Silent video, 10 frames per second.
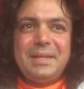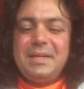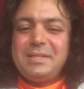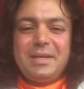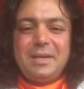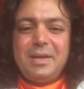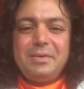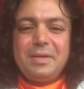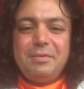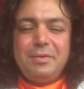he's not here
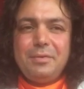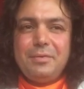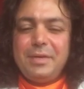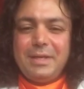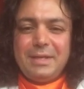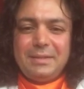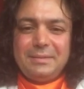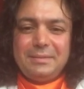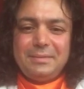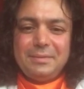to give you reading.
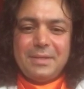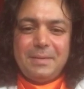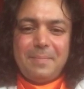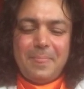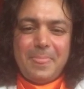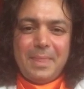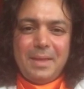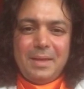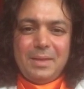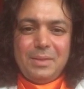Okay,
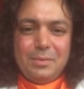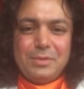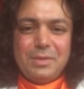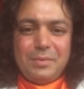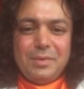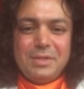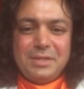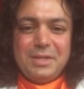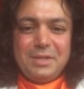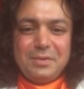those of you
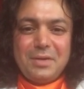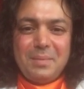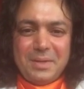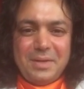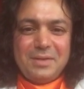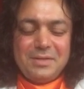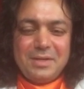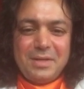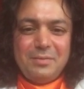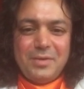listening, coming here is
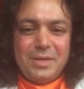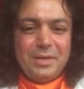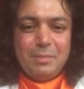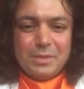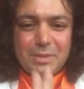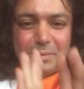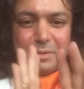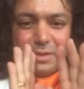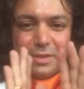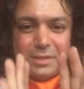a give reading. Moksha
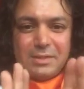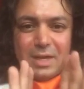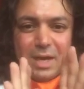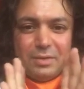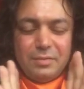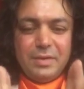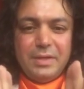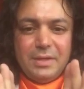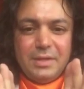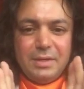Mukti does not
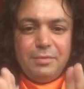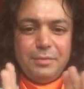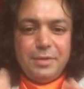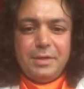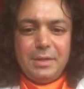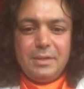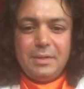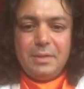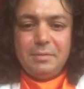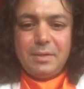give you reading.
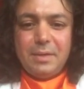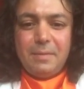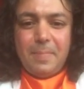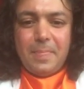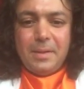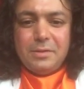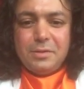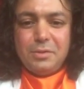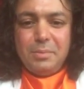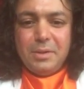Okay,
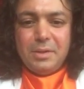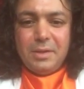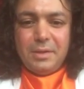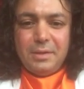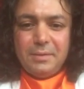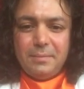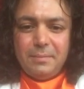just to be clear.